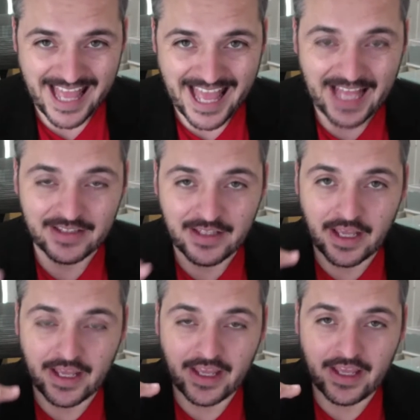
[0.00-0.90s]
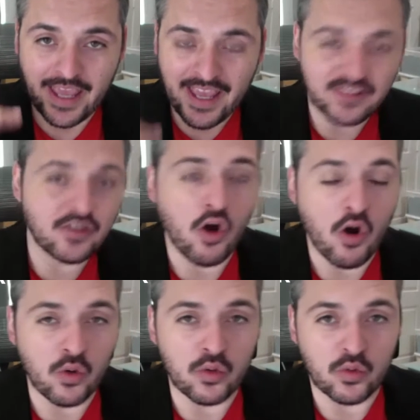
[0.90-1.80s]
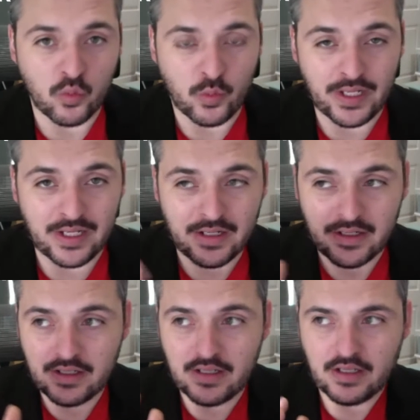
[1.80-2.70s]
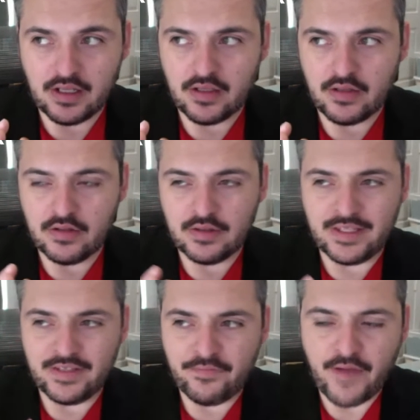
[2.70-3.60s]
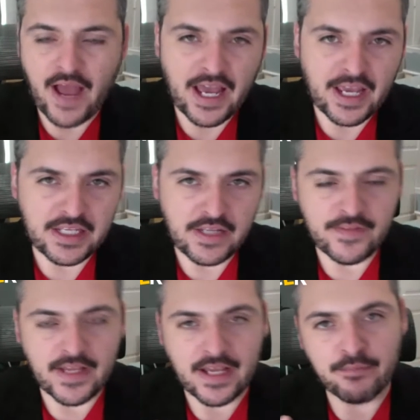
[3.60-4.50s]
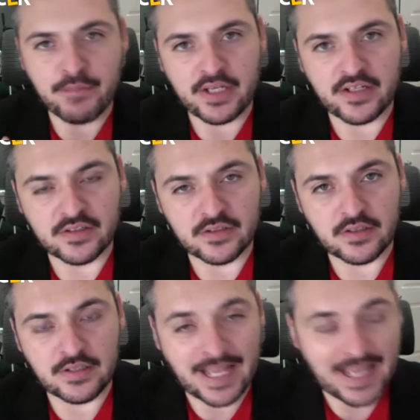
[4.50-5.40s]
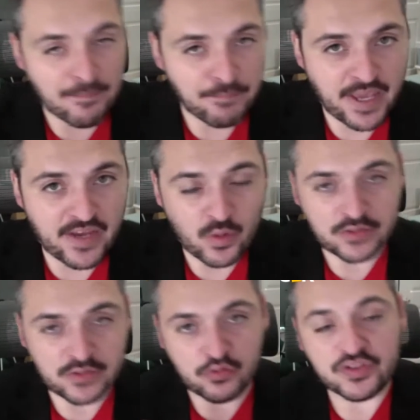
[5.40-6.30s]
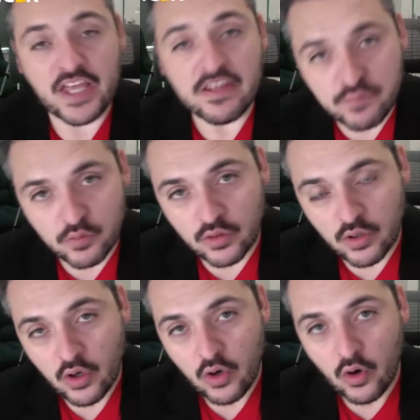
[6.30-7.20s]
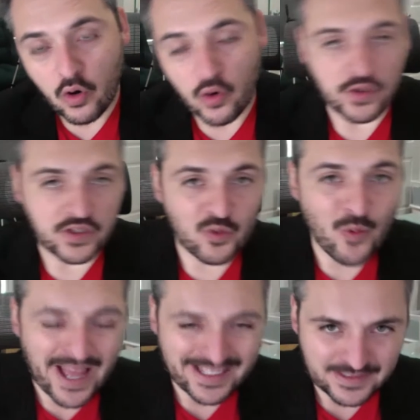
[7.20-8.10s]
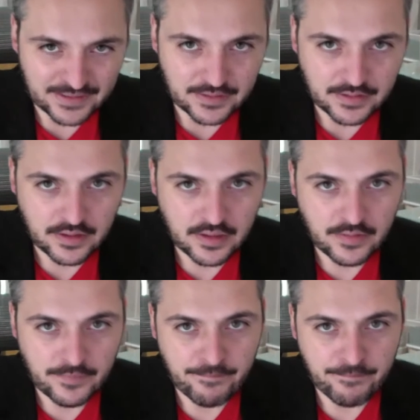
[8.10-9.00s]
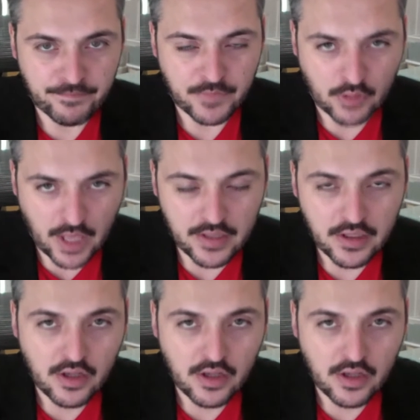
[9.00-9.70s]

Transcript: And the end goal will define if the campaign was successful or it wasn't, okay?